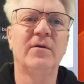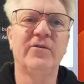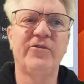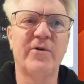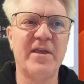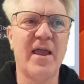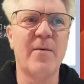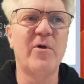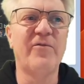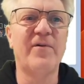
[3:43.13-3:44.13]
So a
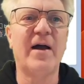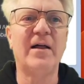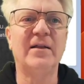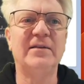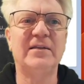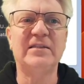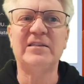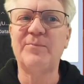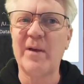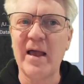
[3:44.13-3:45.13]
YAML file is a
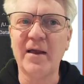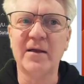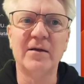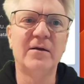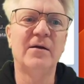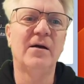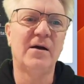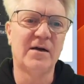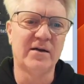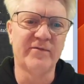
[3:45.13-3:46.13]
spec
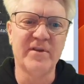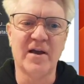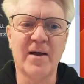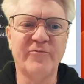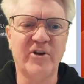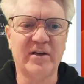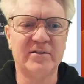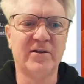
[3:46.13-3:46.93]
of the object.